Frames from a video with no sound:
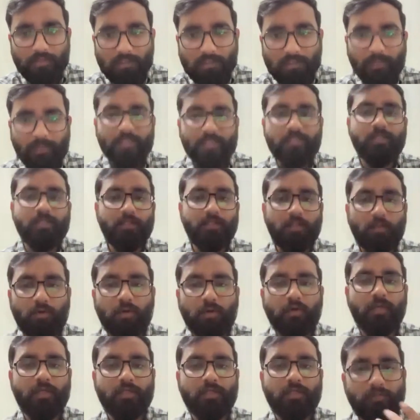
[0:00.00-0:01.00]
especially in the
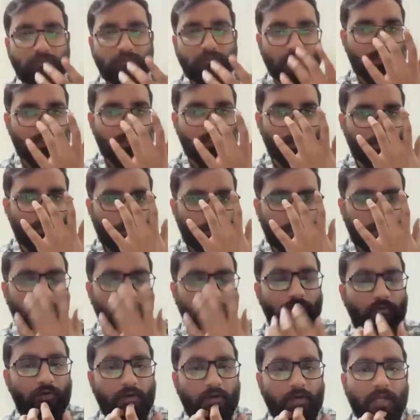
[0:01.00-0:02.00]
context of
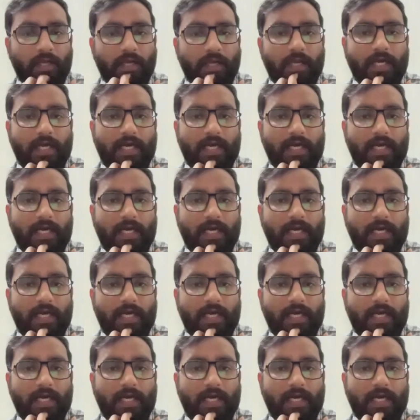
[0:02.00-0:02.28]
Russia-Ukraine war,